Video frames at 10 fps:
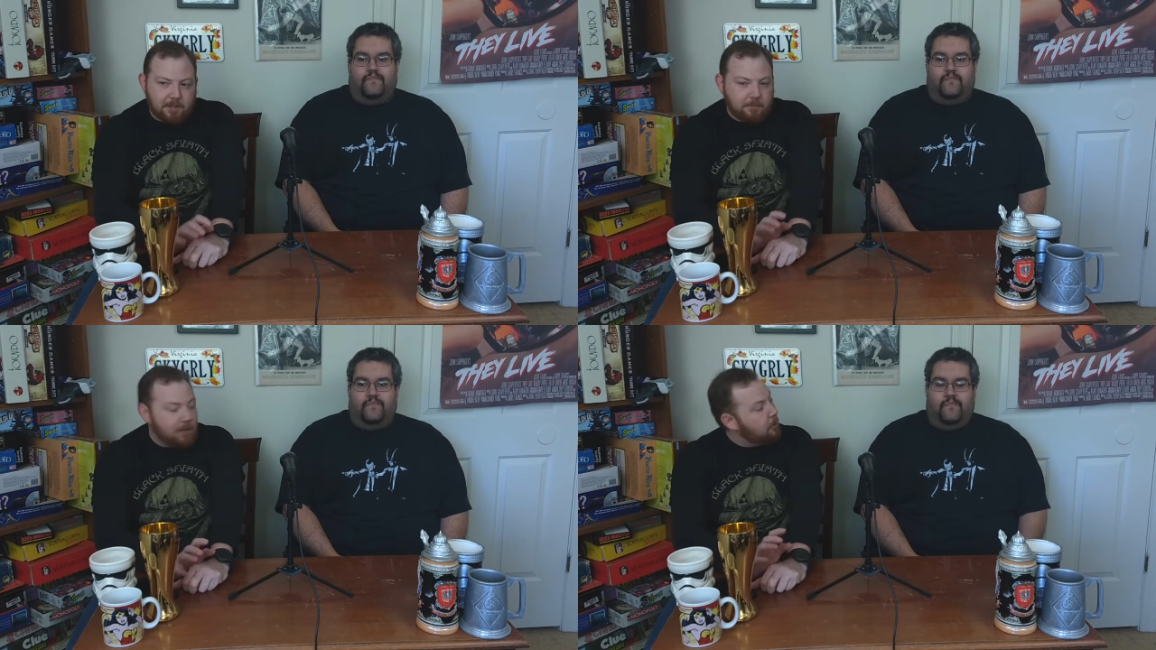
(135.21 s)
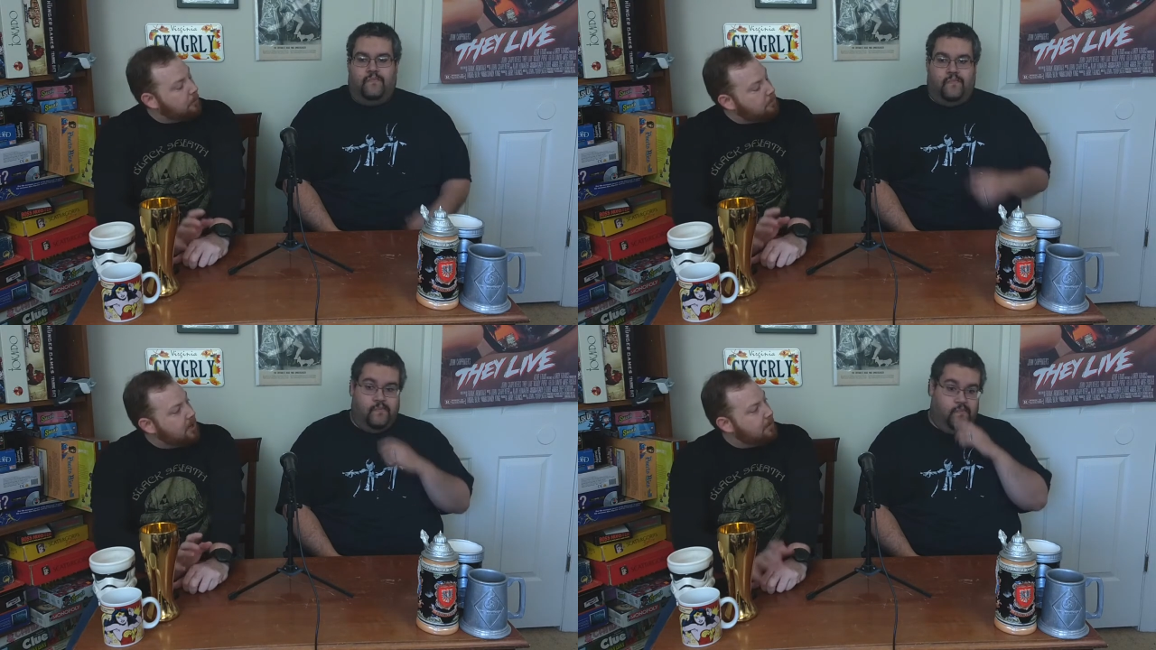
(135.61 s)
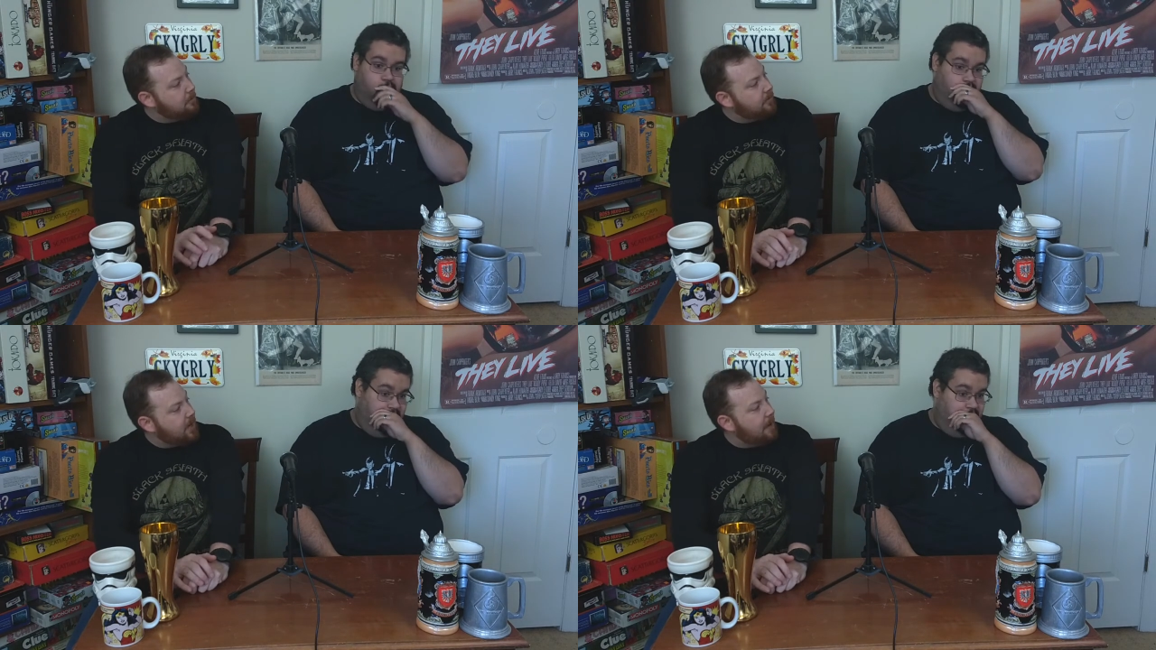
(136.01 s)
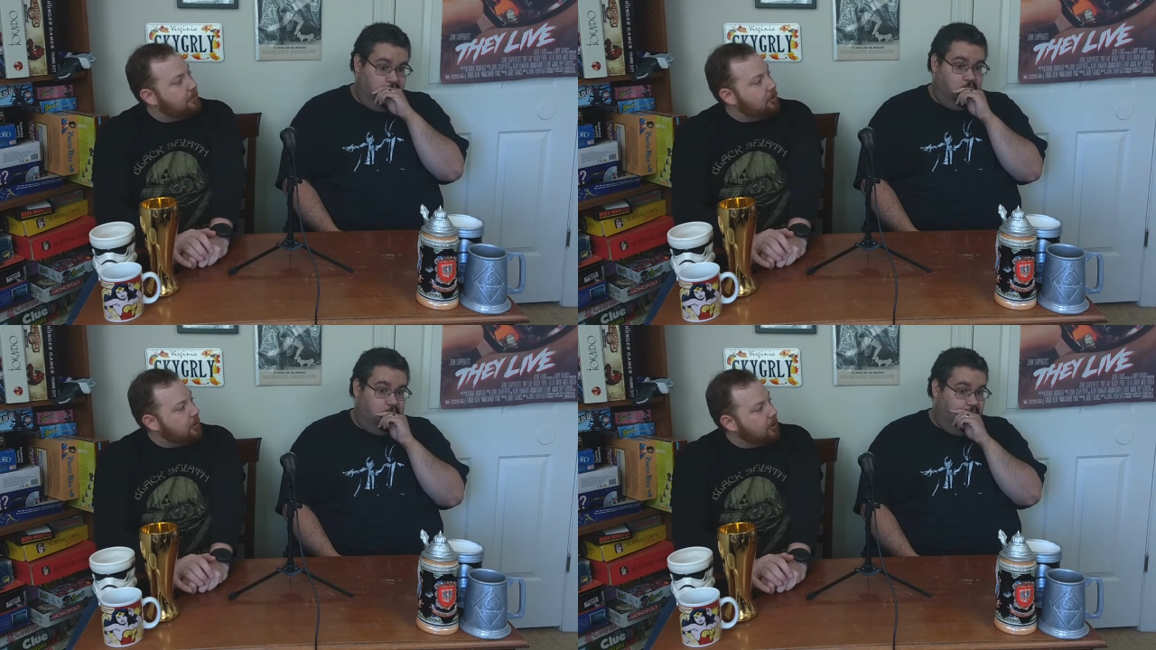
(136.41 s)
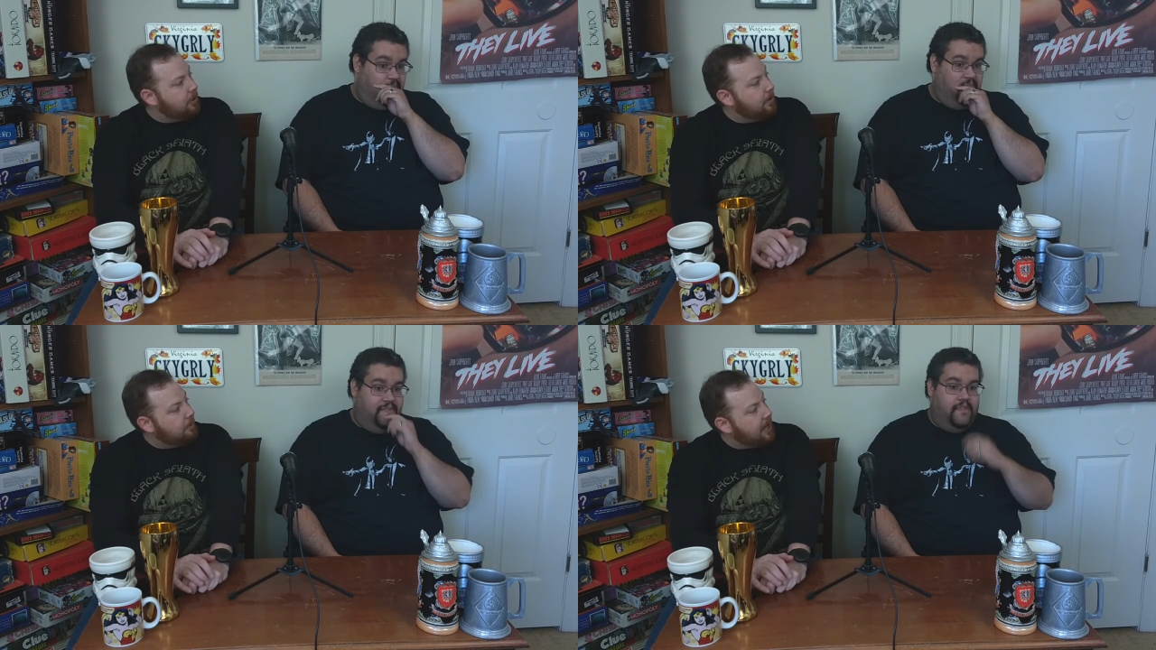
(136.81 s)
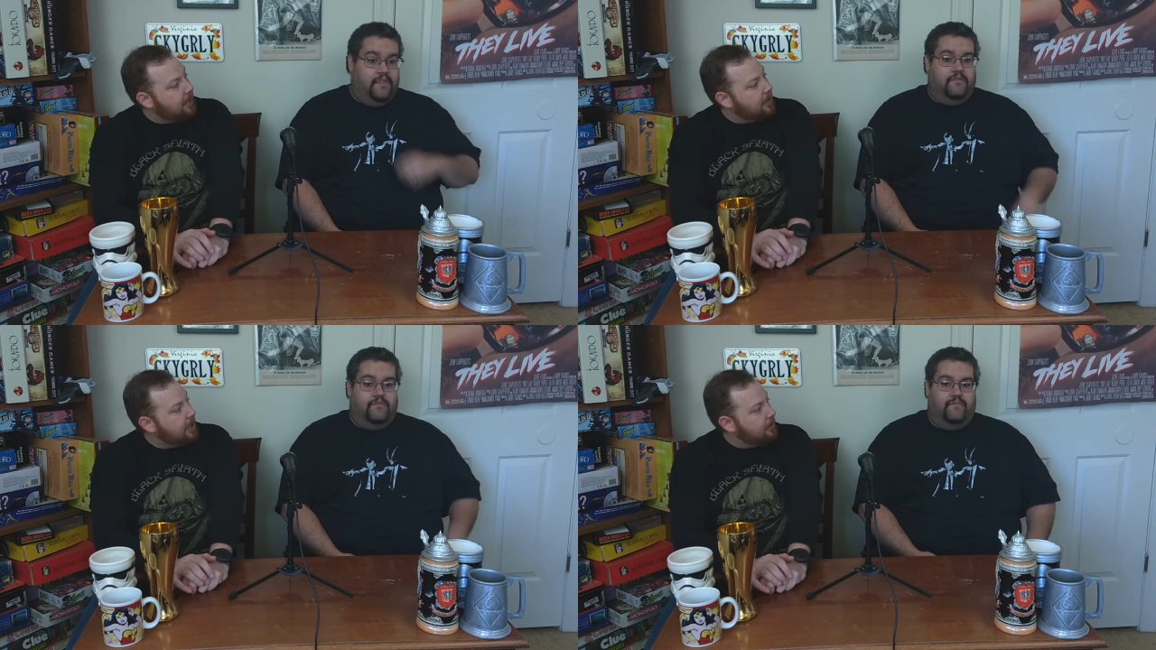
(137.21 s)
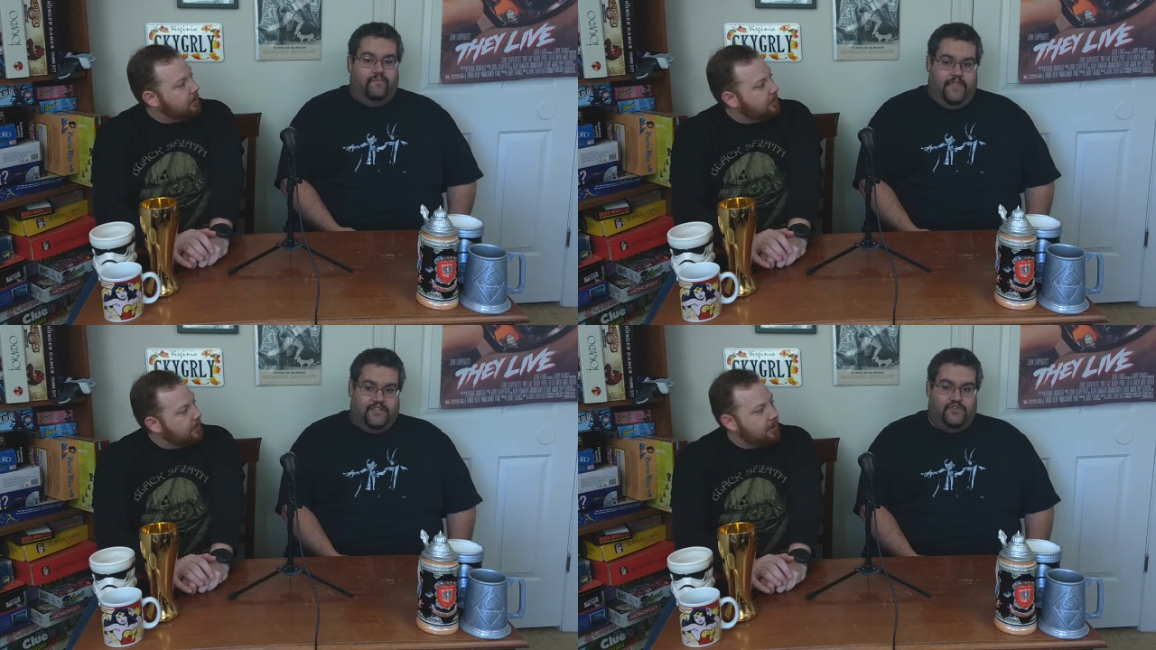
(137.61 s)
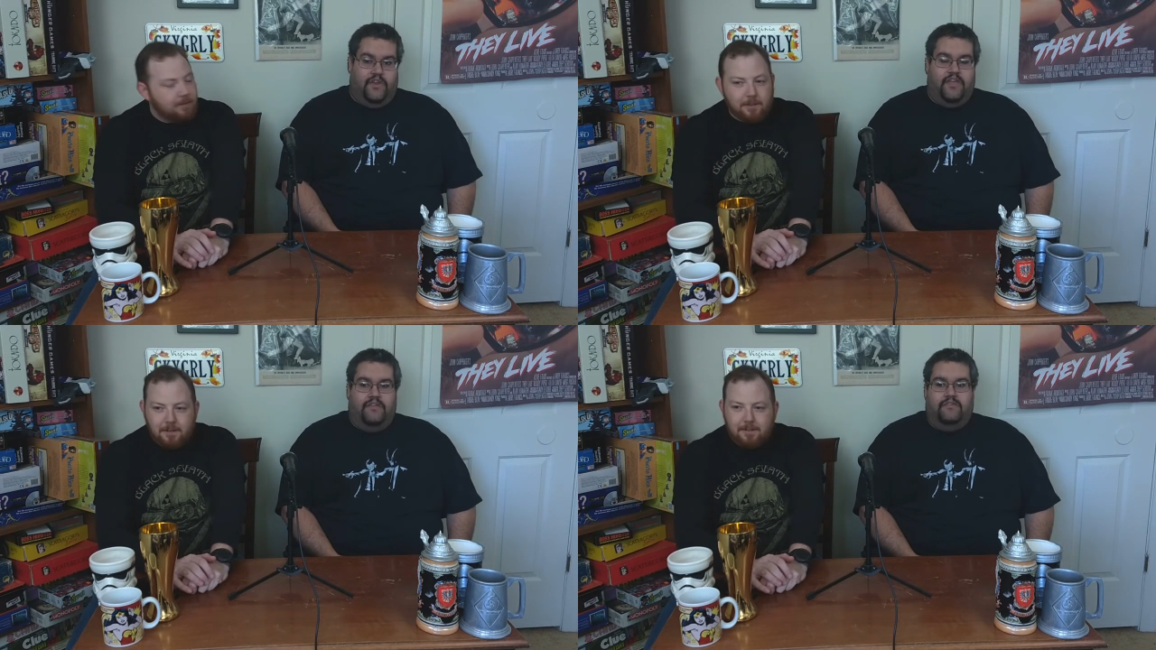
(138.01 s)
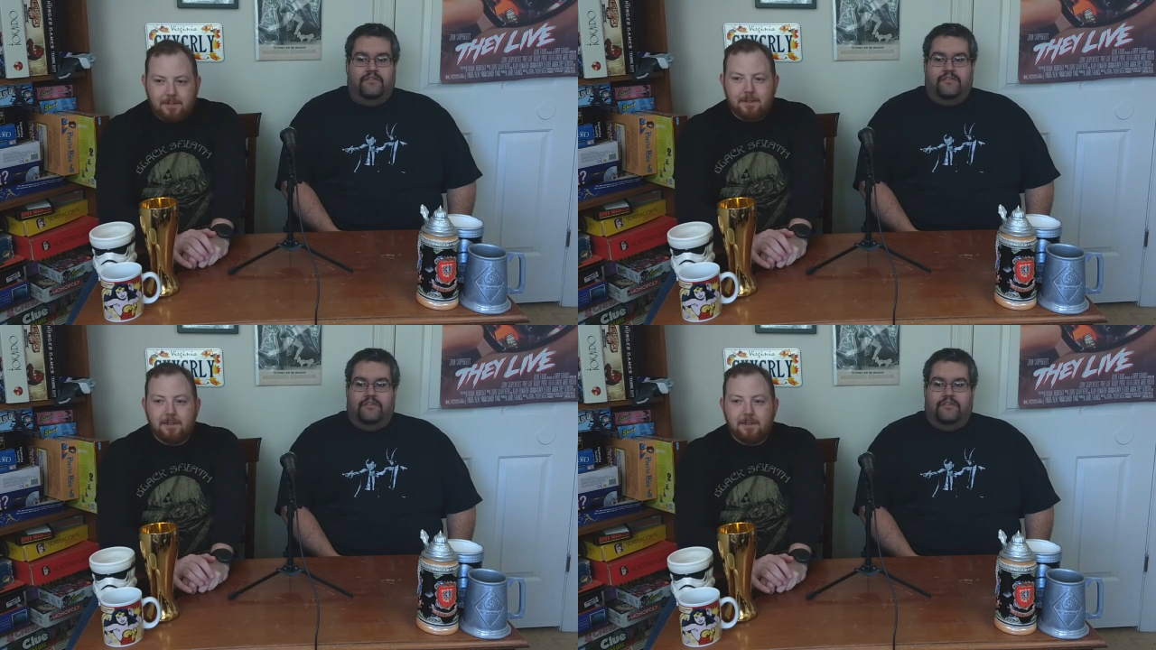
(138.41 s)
Speaker 1: But there were a number of times you heard it in the background. That's right.